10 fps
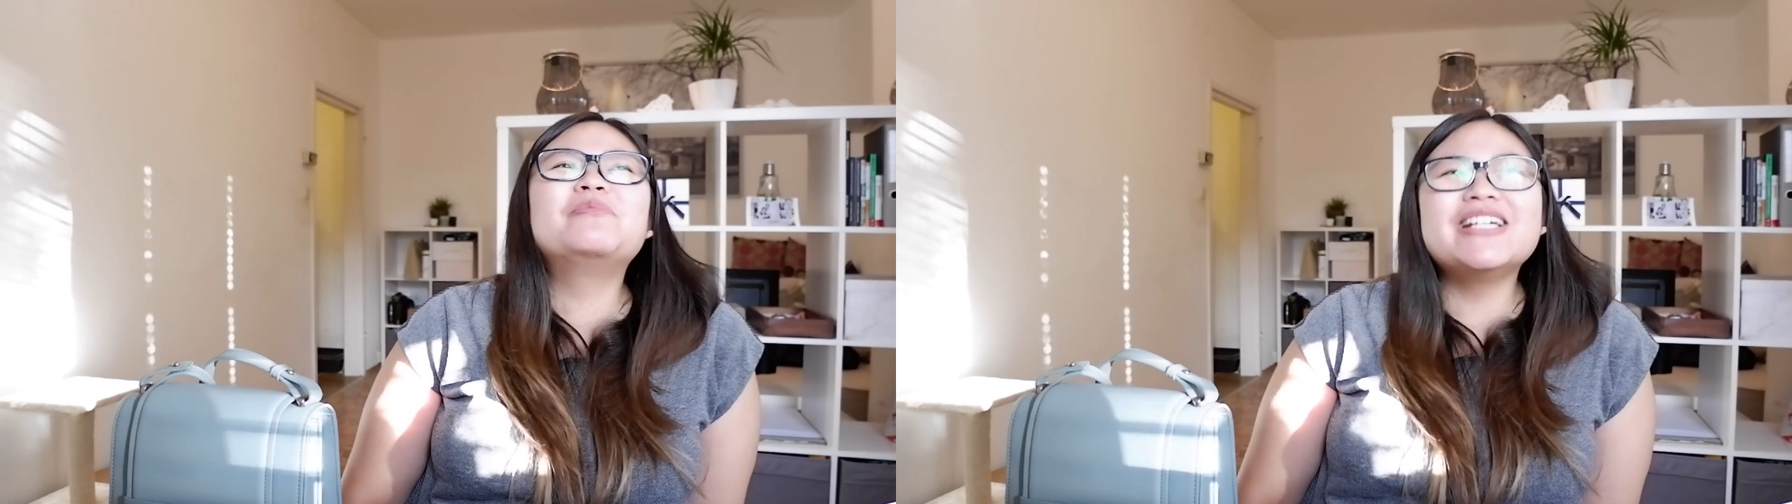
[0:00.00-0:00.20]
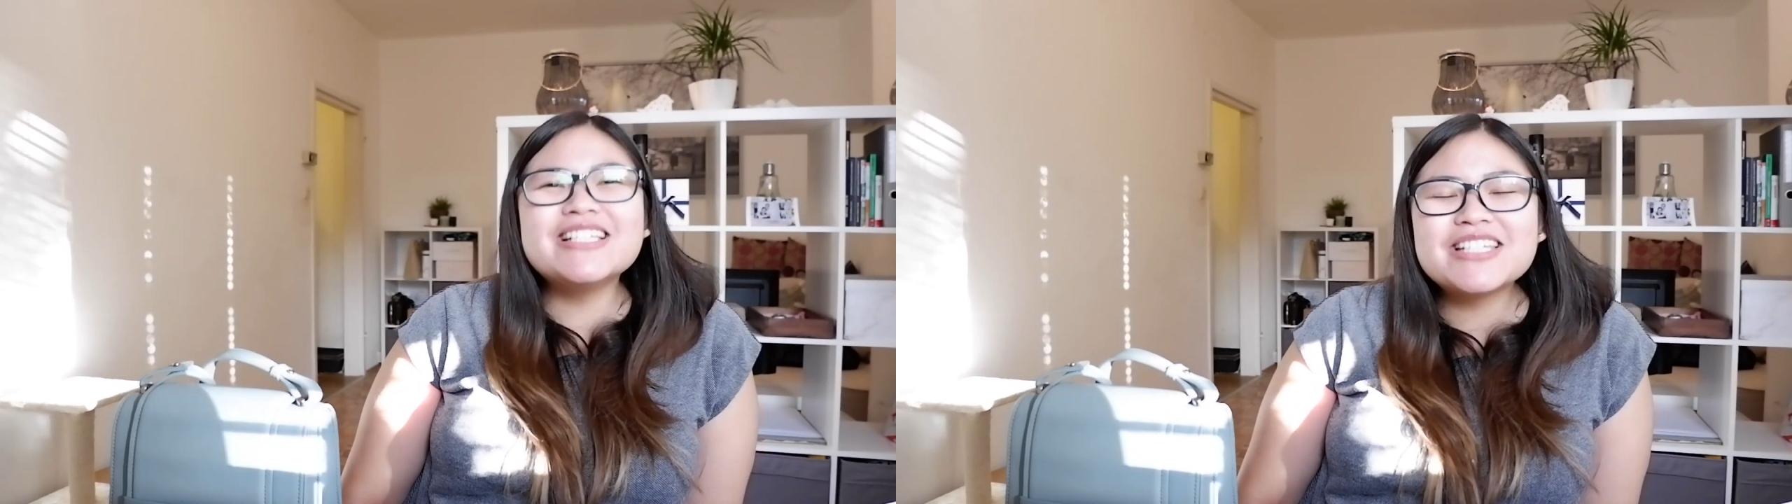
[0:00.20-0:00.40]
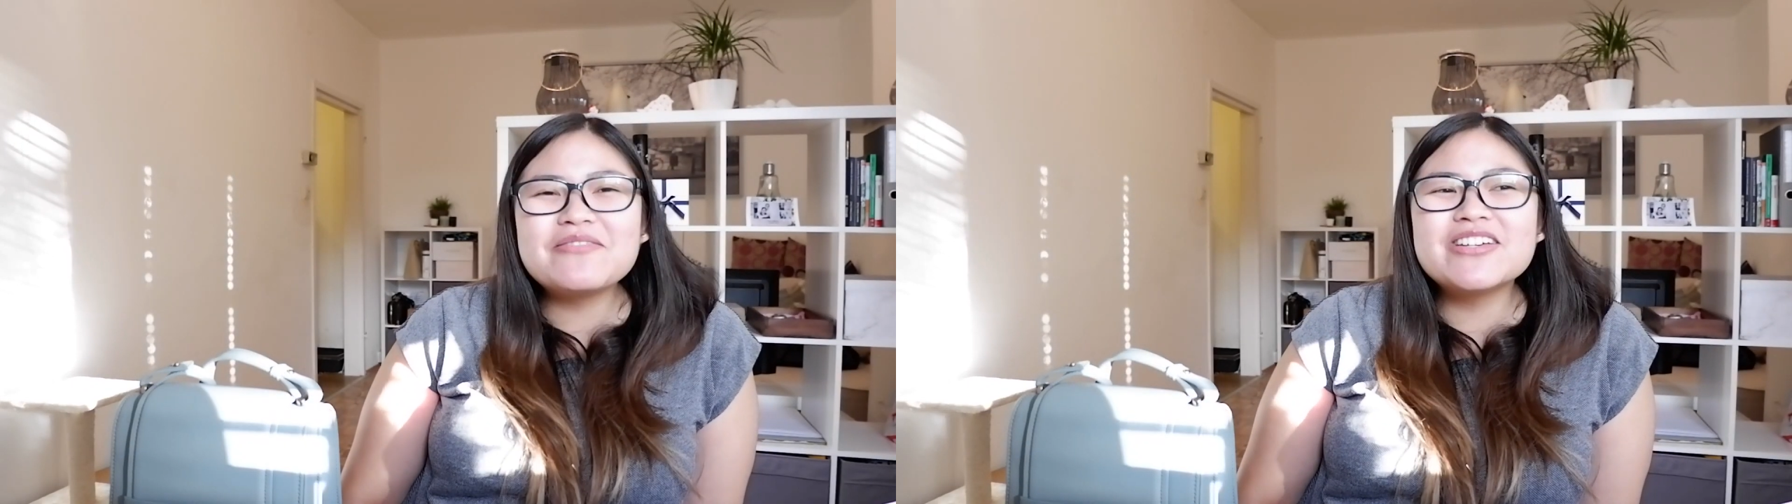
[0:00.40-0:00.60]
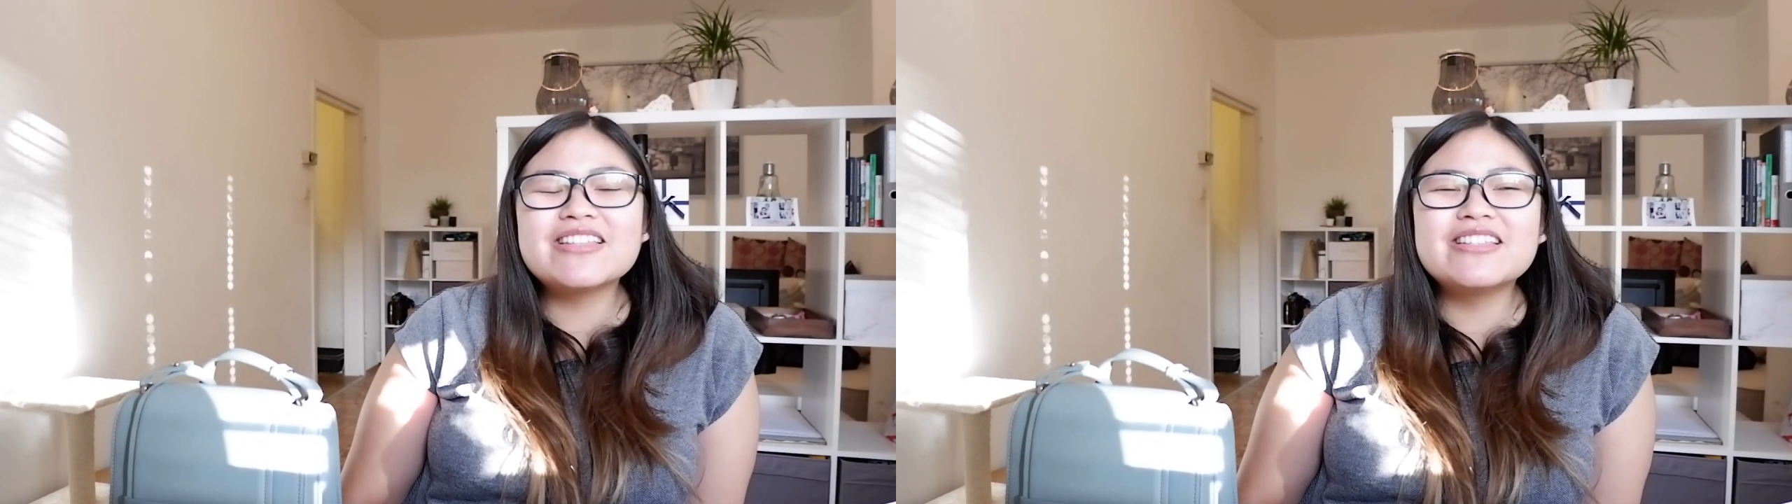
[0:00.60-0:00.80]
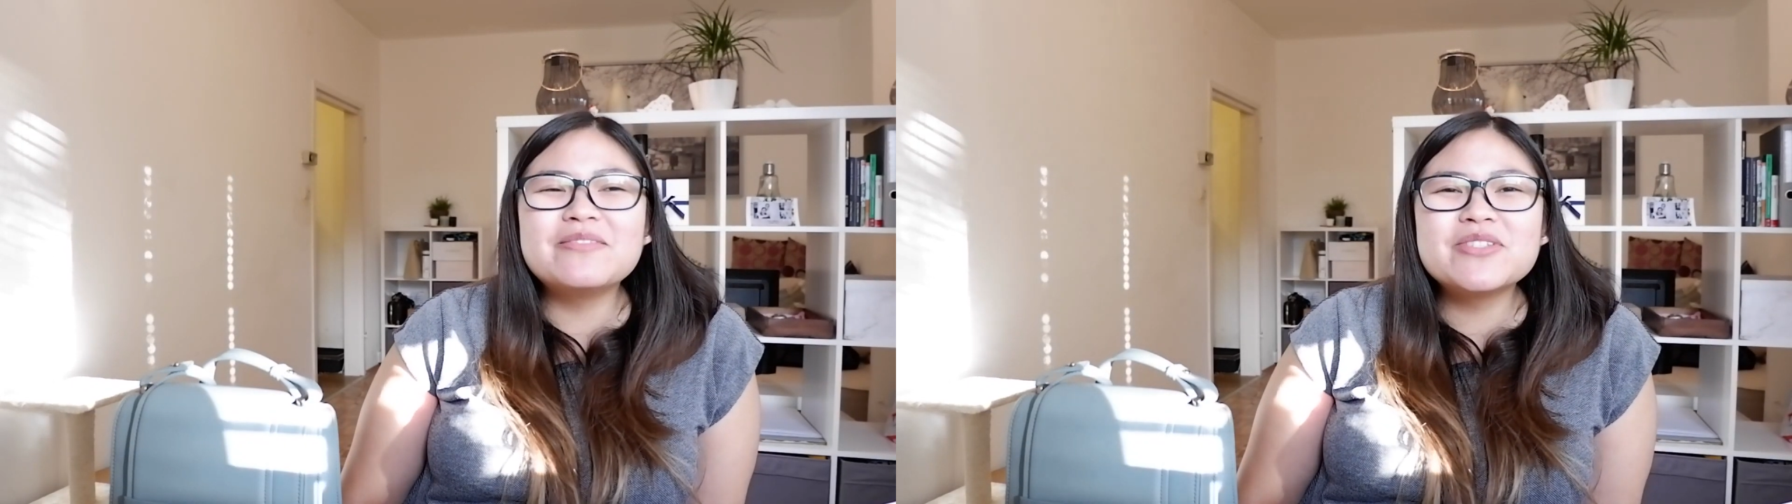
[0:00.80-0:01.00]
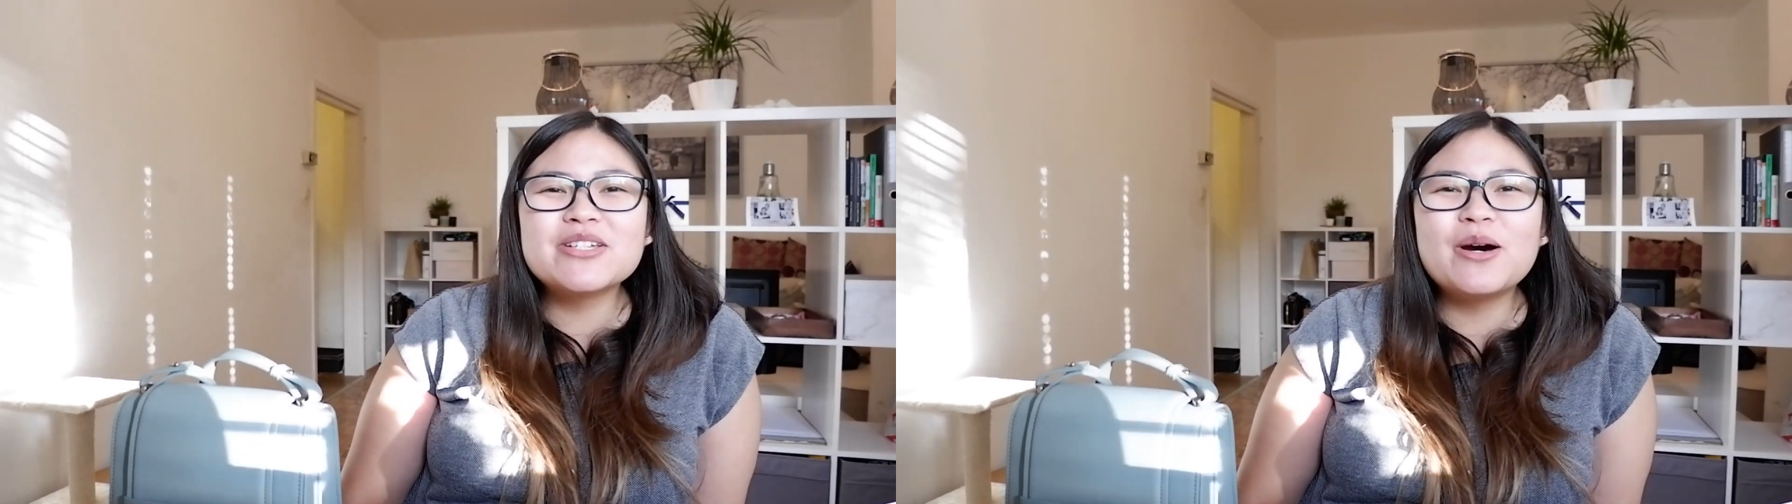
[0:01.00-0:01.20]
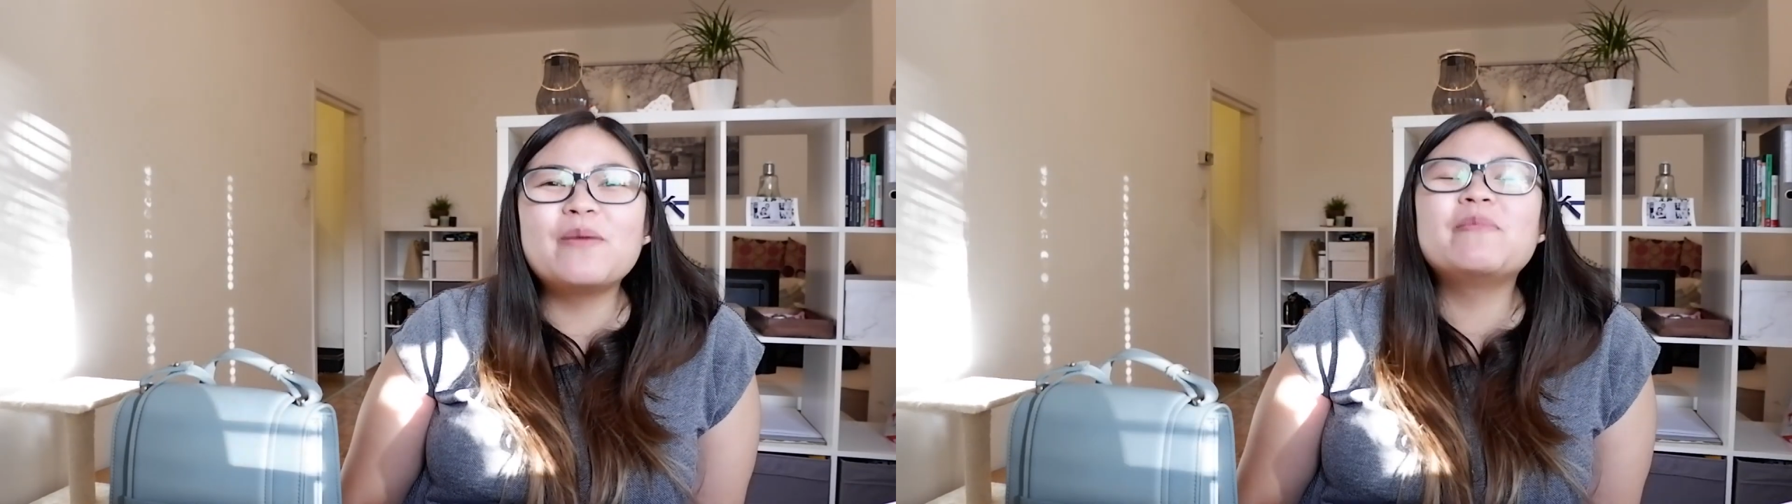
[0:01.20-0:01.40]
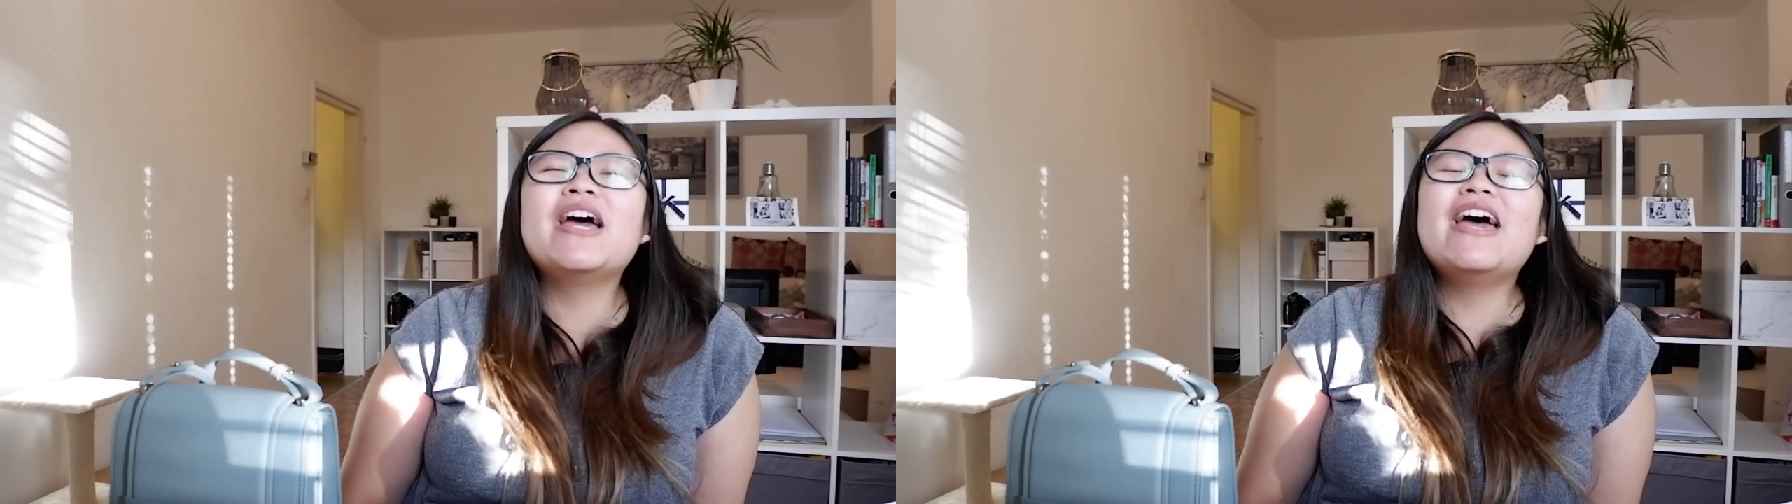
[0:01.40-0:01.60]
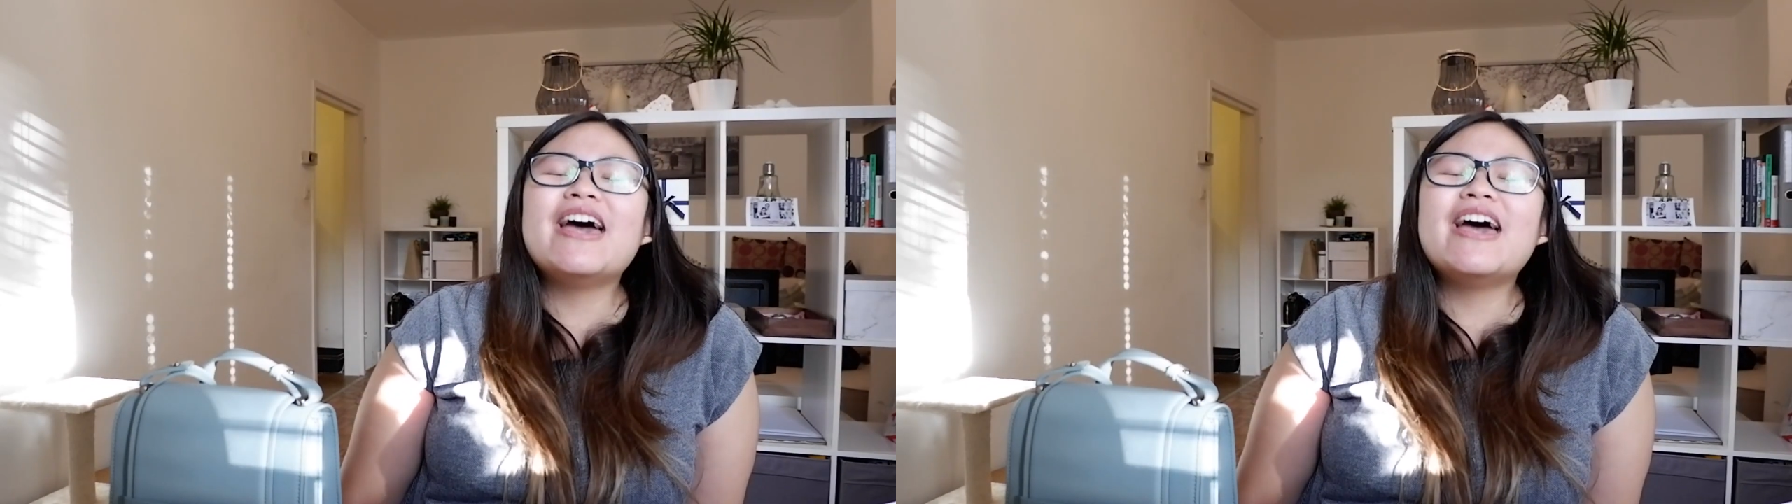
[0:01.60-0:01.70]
please give it a thumbs up.